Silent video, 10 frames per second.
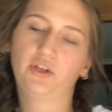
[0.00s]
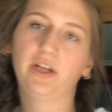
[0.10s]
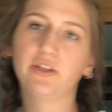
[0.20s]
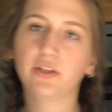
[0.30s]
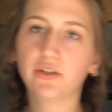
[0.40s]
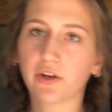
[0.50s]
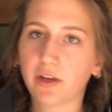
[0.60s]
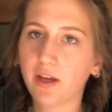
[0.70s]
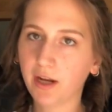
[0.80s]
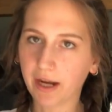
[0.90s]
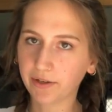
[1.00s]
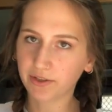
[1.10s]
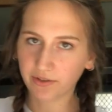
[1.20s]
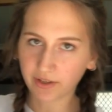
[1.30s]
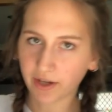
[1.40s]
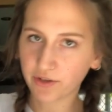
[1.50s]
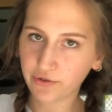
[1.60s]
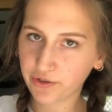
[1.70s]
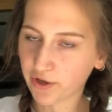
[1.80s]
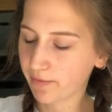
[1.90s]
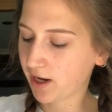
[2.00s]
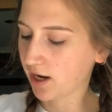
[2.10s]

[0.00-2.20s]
Should I start talking in accents? I can do so many